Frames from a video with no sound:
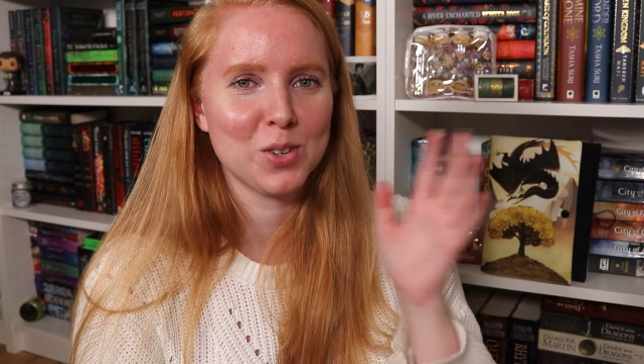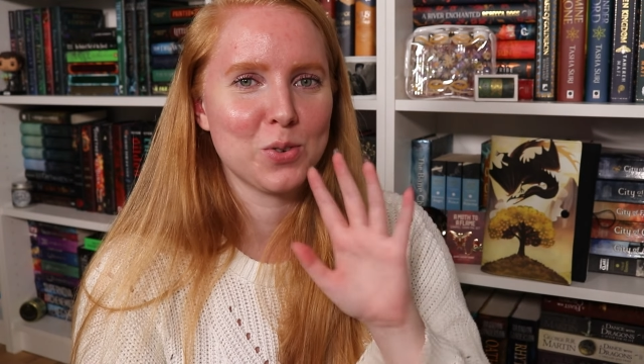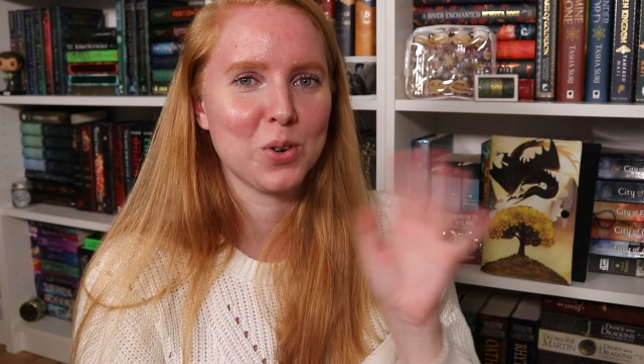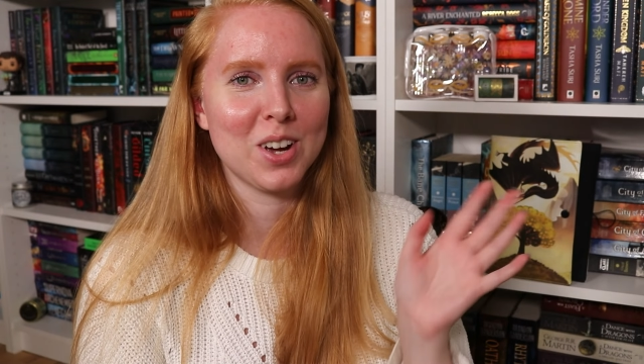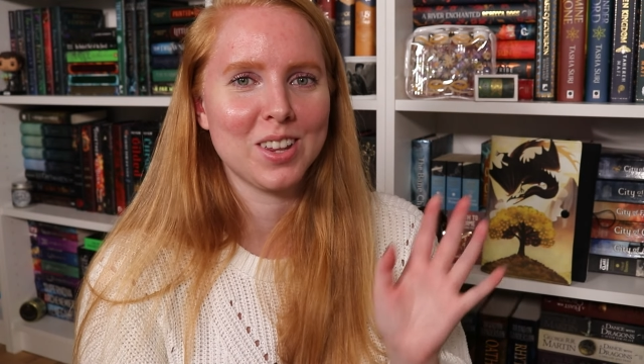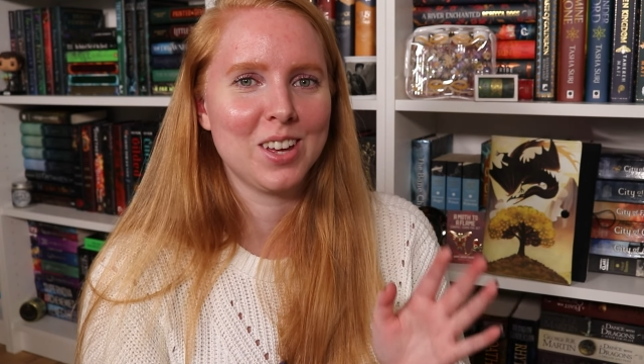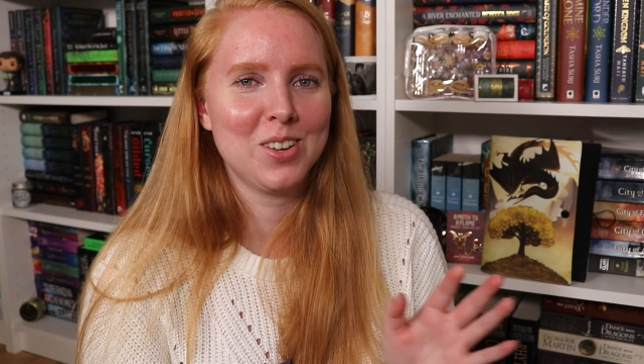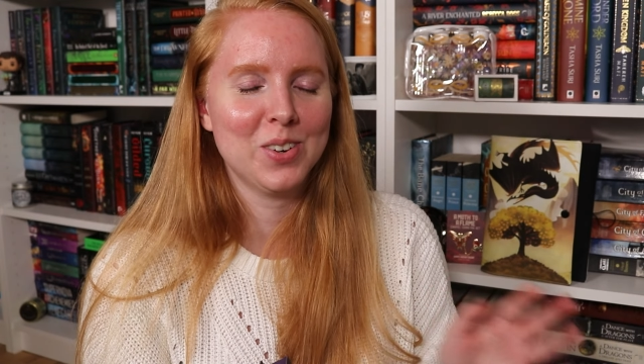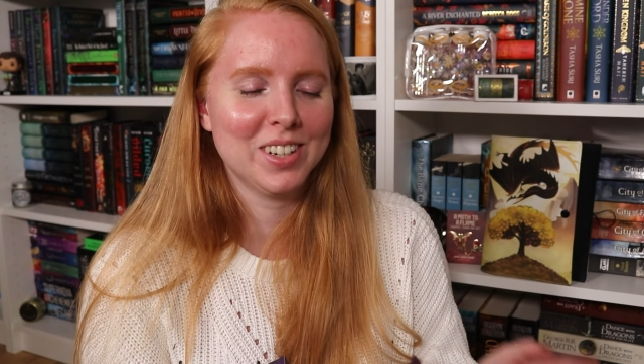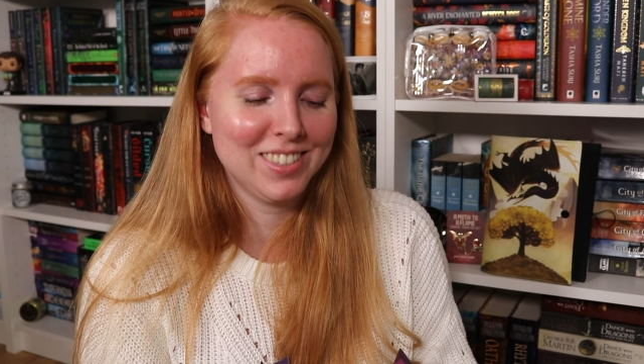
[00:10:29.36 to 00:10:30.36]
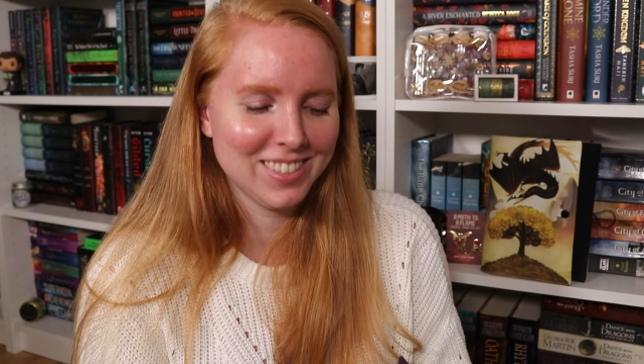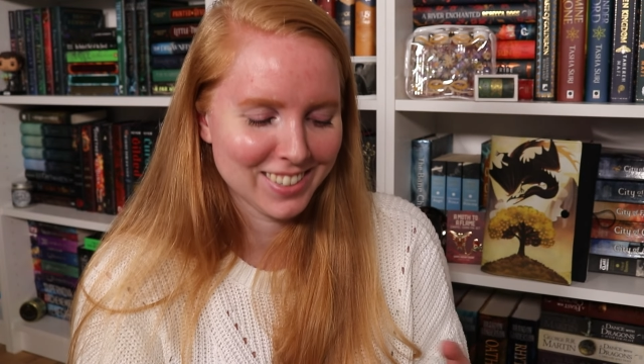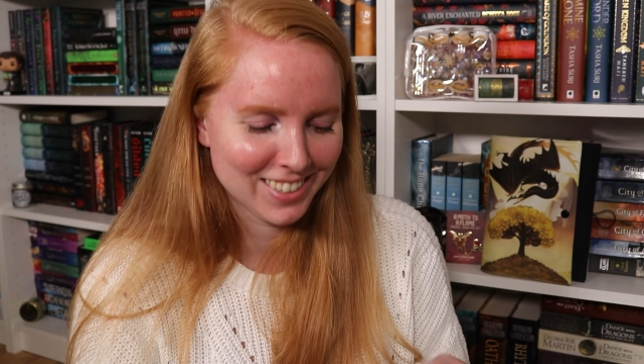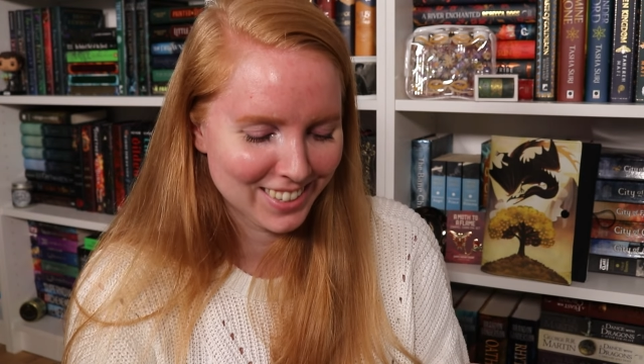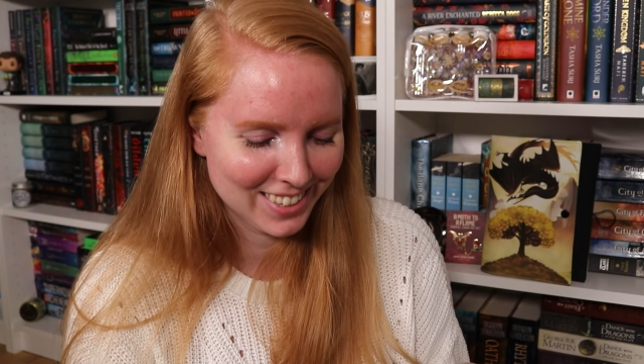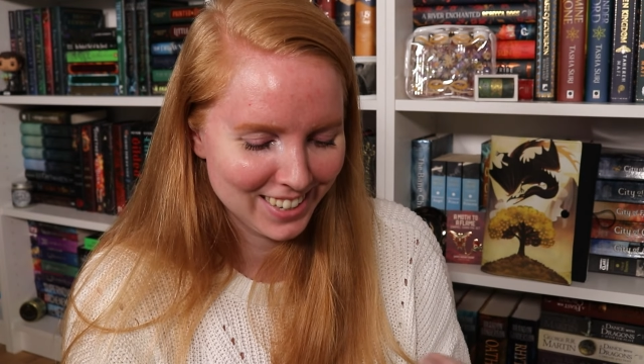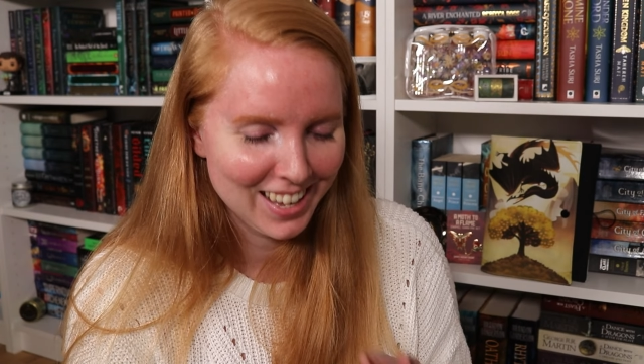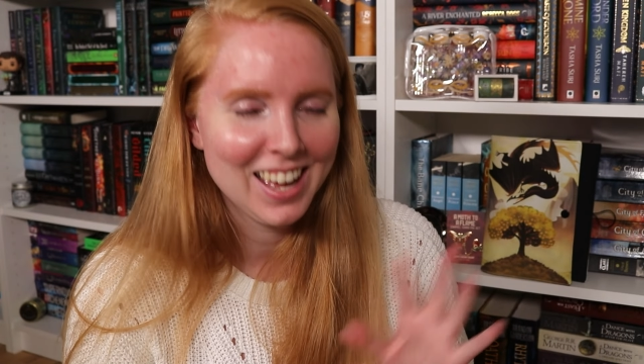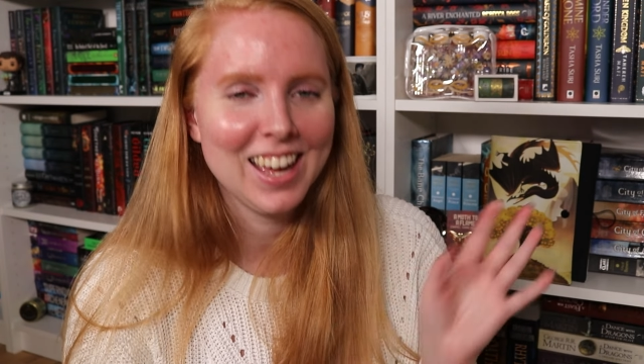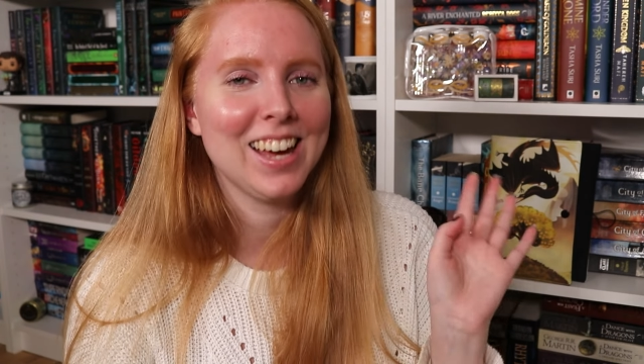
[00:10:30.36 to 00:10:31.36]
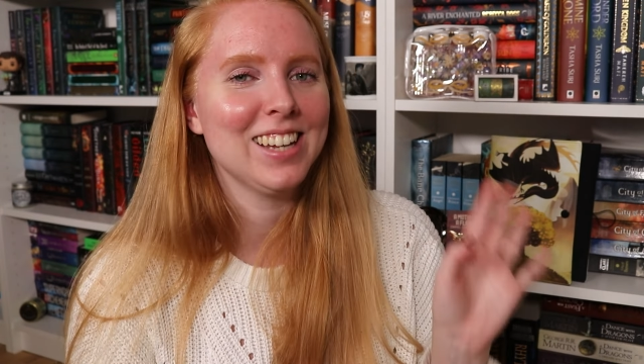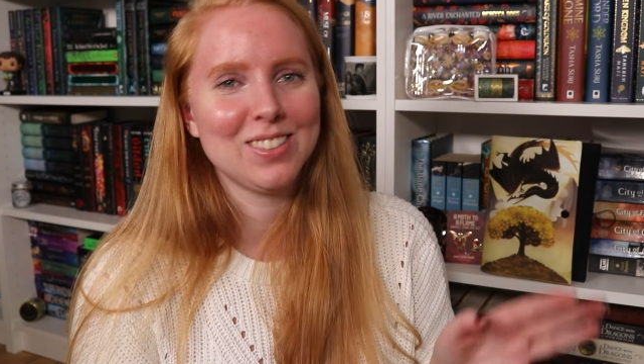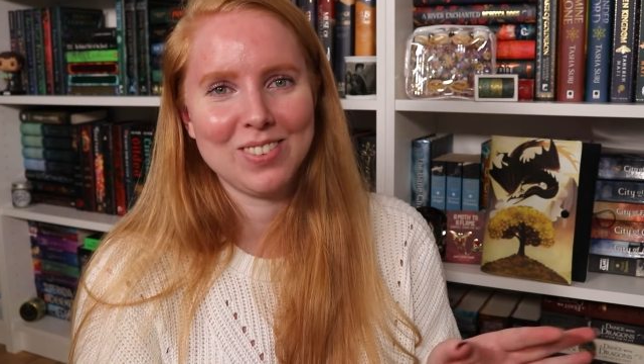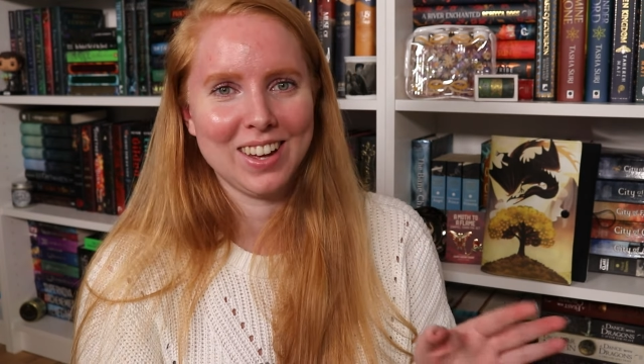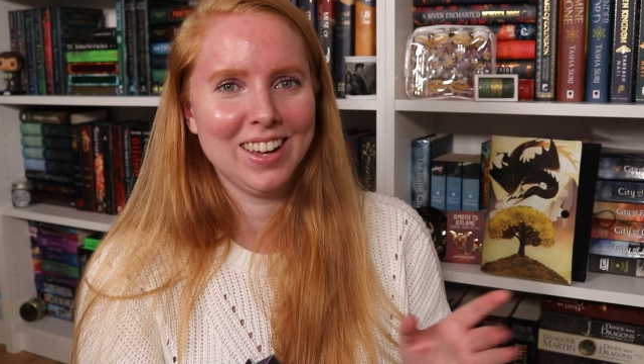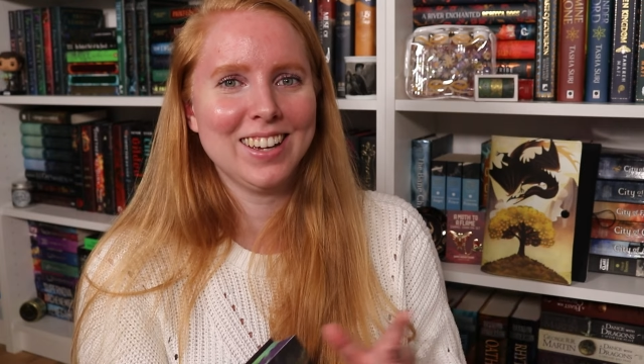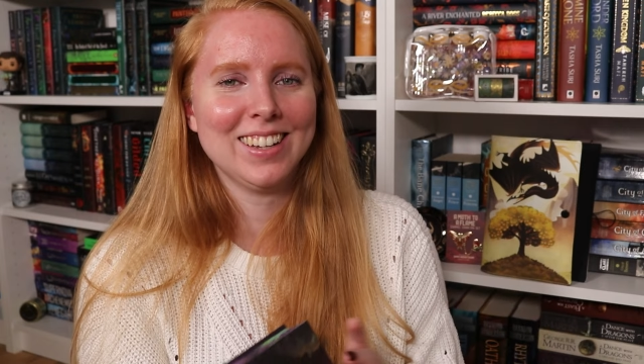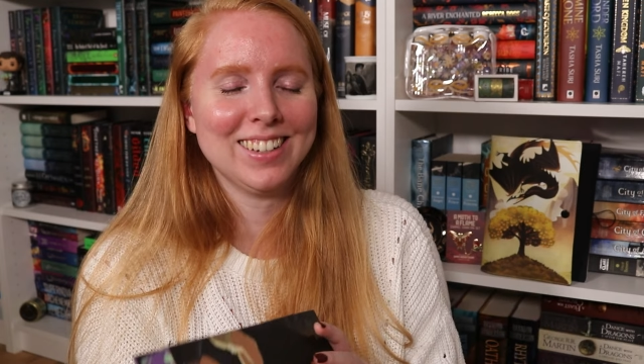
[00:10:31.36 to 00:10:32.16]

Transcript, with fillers: drawing language, it's fine.